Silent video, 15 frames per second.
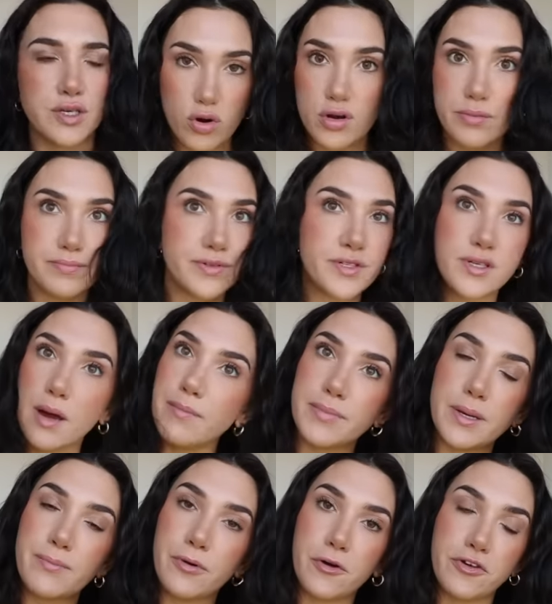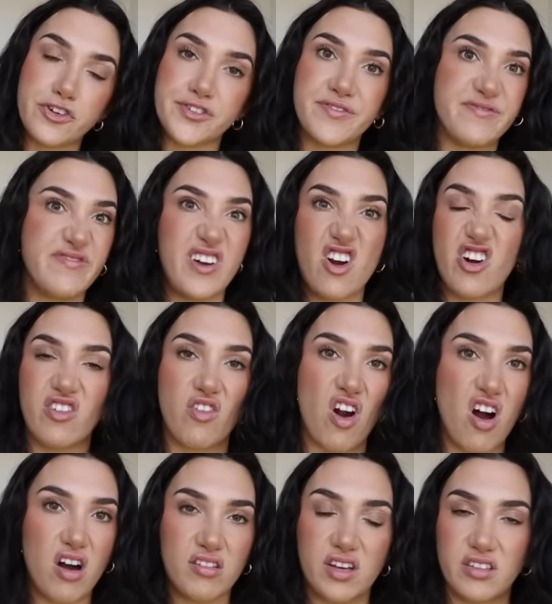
or some people are just very raw